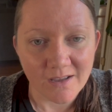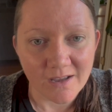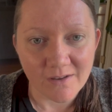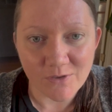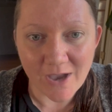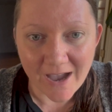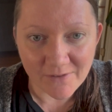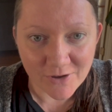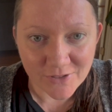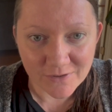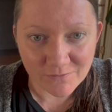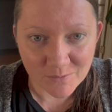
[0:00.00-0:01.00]
If you have all
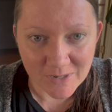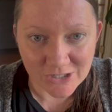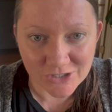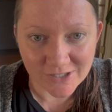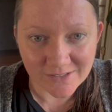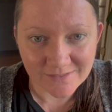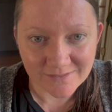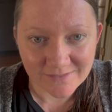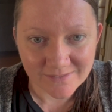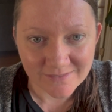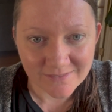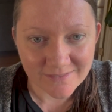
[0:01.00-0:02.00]
the information,
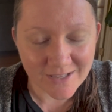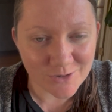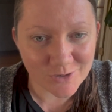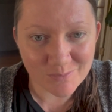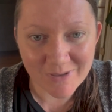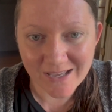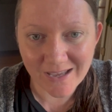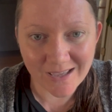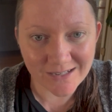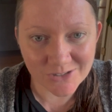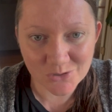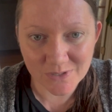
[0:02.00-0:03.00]
then you can make
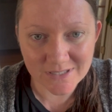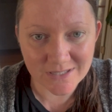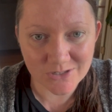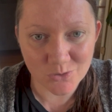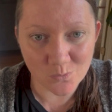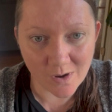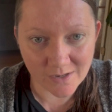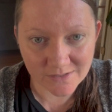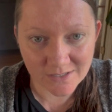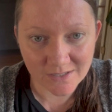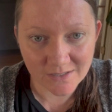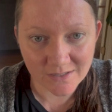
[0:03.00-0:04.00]
any choice that you want.
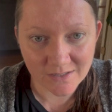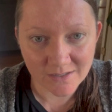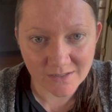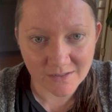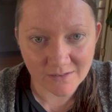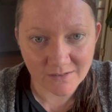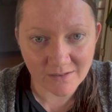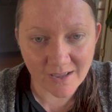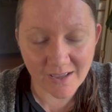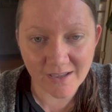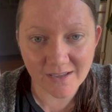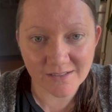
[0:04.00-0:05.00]

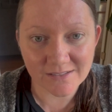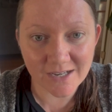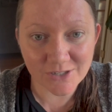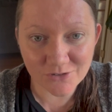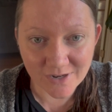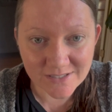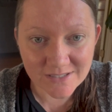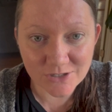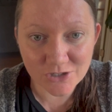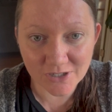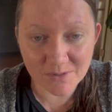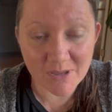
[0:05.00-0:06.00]
And I trust that
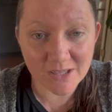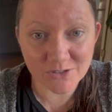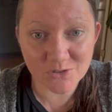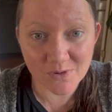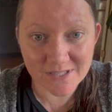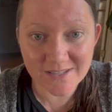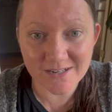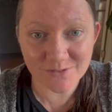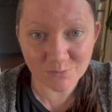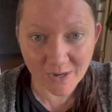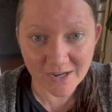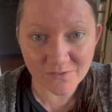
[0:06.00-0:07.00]
you're going to make the choice that is
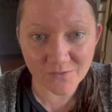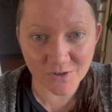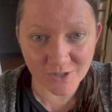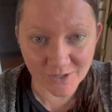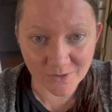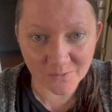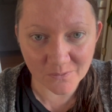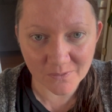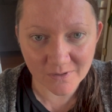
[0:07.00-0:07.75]
right for you.